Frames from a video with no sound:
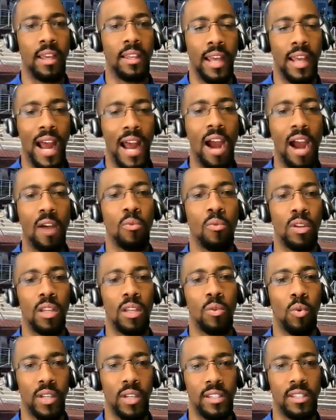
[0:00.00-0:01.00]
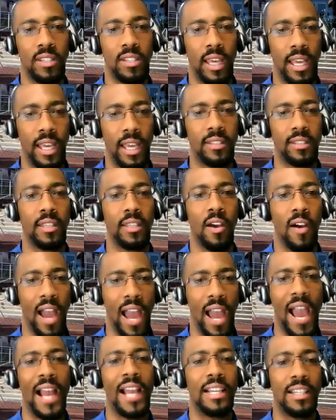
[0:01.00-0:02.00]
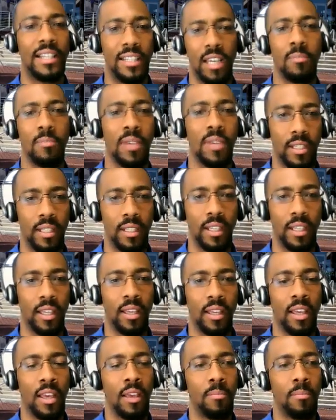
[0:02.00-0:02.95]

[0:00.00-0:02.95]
that I really wanted to excel academically